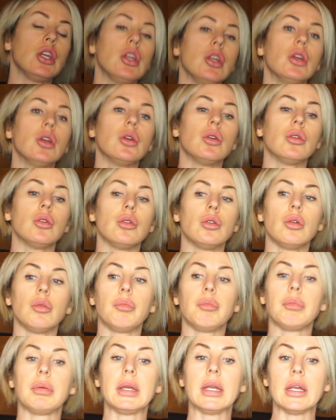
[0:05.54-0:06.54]

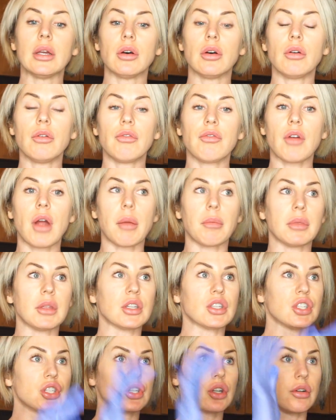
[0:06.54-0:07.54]
you peel from the
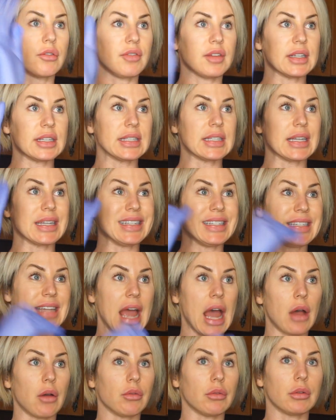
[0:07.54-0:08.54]
surface
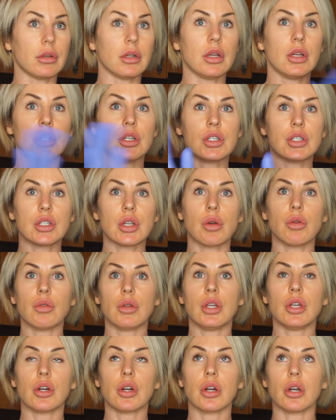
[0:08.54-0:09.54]
down. So
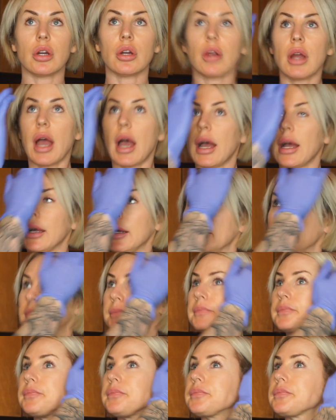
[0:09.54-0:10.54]
you're,
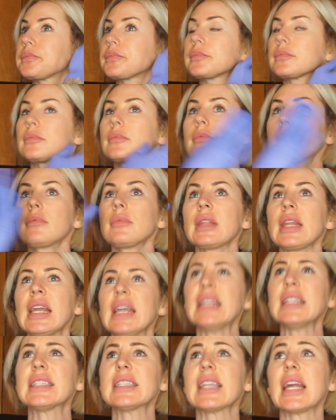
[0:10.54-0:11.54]

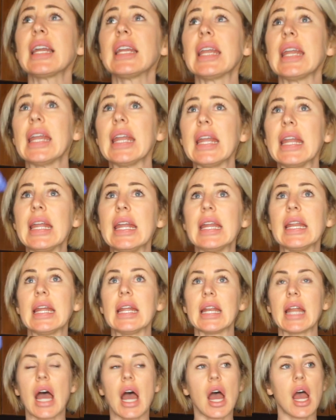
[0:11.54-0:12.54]
it's like
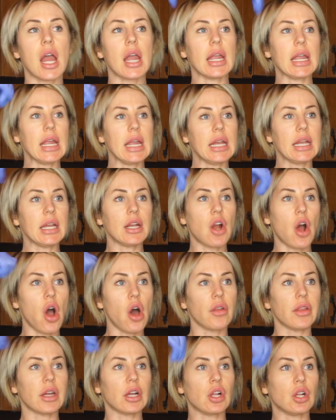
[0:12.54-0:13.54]
eating
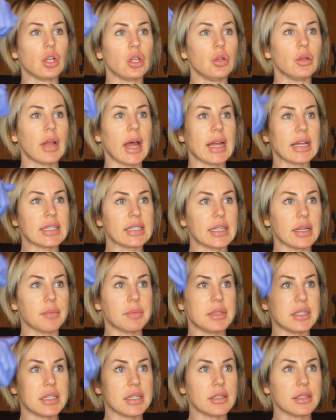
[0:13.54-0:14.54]
all the glue-like
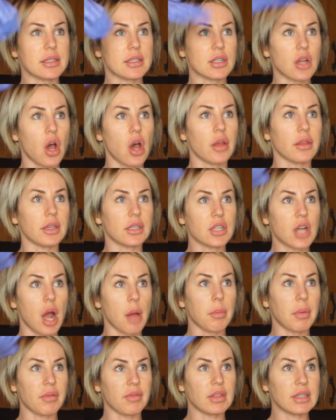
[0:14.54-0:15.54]
substance on the
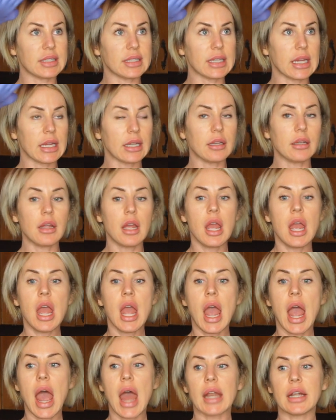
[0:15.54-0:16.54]
top of the skin,
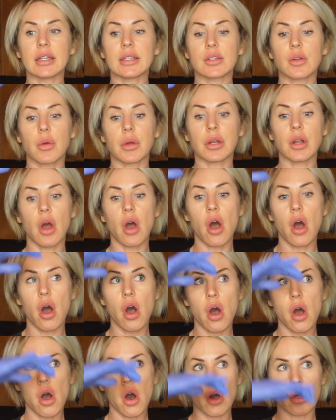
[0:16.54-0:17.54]
and it's going
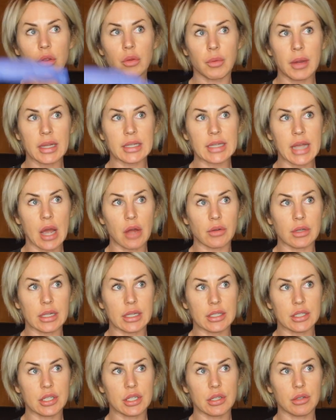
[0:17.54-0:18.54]
all the way down
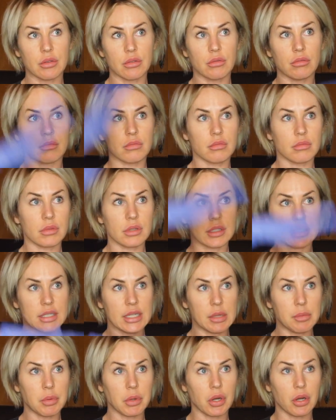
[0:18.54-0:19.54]
into
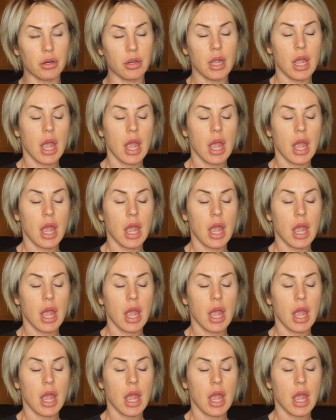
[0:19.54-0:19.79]
deeper.